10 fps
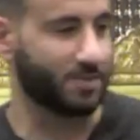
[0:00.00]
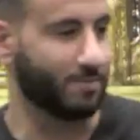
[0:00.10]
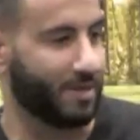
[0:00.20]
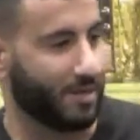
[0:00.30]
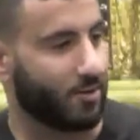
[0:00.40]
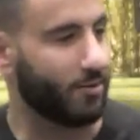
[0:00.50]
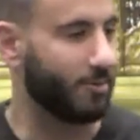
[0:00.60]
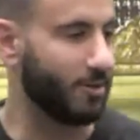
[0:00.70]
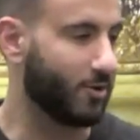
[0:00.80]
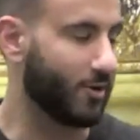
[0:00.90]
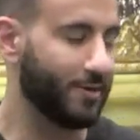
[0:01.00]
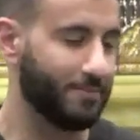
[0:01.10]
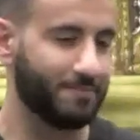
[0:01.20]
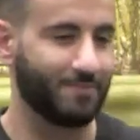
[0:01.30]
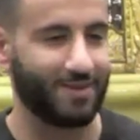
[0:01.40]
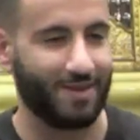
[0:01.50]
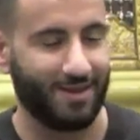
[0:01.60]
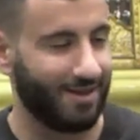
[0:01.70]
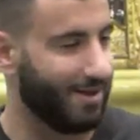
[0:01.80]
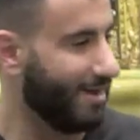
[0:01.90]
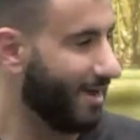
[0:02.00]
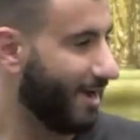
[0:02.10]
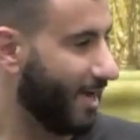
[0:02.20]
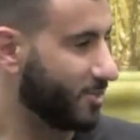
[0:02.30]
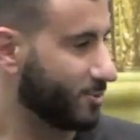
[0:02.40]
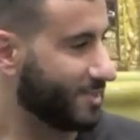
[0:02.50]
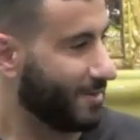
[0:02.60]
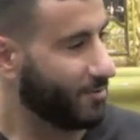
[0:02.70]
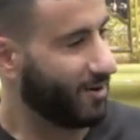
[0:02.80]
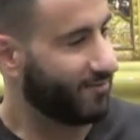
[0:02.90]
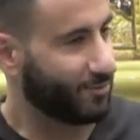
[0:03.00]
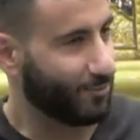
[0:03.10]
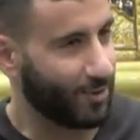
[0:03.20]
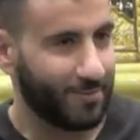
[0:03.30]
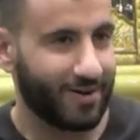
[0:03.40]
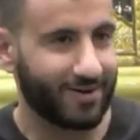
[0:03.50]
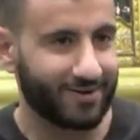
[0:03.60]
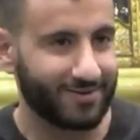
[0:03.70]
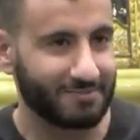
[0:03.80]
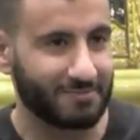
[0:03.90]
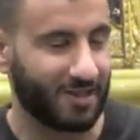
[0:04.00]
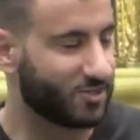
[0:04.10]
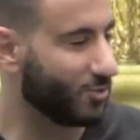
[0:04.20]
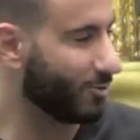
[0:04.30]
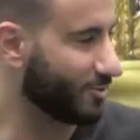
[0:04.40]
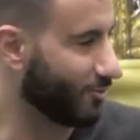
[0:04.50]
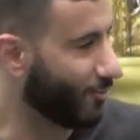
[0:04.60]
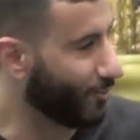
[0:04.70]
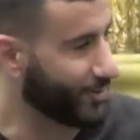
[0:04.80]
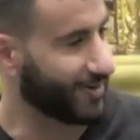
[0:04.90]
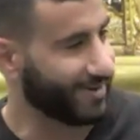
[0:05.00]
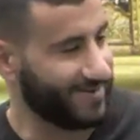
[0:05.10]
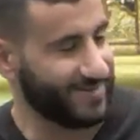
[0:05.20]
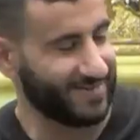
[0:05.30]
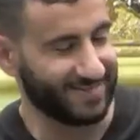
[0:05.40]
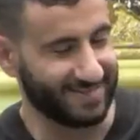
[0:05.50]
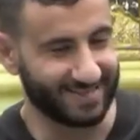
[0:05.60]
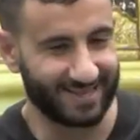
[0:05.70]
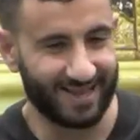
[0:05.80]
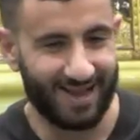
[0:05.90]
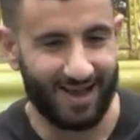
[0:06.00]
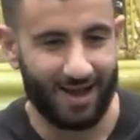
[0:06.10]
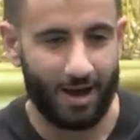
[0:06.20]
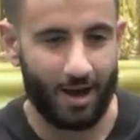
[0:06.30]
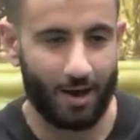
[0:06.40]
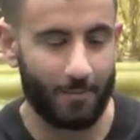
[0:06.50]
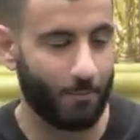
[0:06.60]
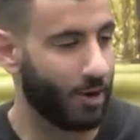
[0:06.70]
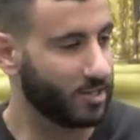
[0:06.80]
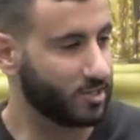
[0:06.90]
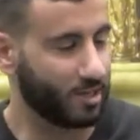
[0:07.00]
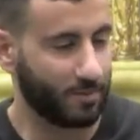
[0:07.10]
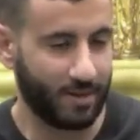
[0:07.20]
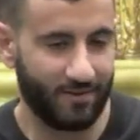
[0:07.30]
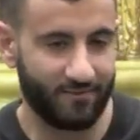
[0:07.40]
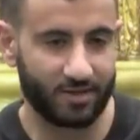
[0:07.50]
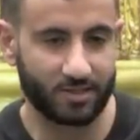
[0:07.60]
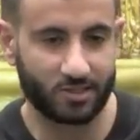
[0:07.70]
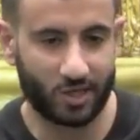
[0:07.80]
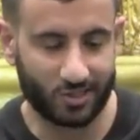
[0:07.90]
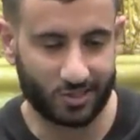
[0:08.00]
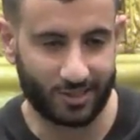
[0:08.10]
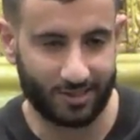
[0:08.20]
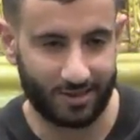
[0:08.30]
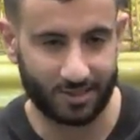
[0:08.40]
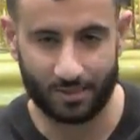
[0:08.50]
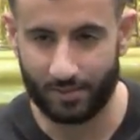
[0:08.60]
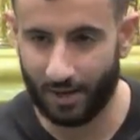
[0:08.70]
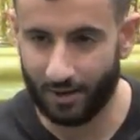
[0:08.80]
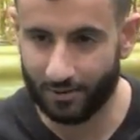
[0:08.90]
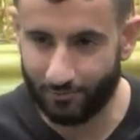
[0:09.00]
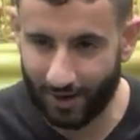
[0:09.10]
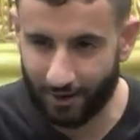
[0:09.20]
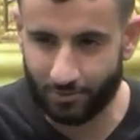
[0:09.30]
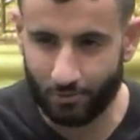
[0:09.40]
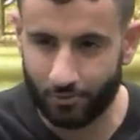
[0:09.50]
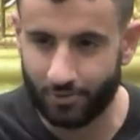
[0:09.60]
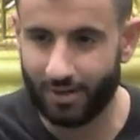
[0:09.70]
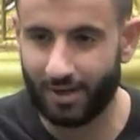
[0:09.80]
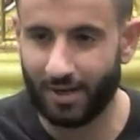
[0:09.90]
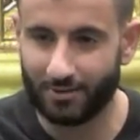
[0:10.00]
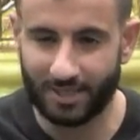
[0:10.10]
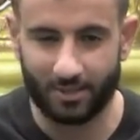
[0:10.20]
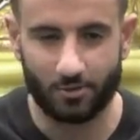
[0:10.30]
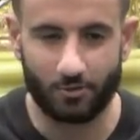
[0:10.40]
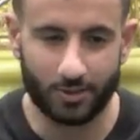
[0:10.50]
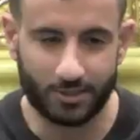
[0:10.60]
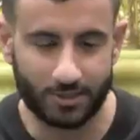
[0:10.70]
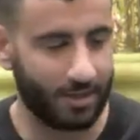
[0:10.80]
Bismillah ar-Rahman ar-Rahim. Hajj Wissam, you don't have to worry about it. Lecture wasn't recorded. We're actually going to be having a discussion. It's going to be held right outdoor, outside the doors.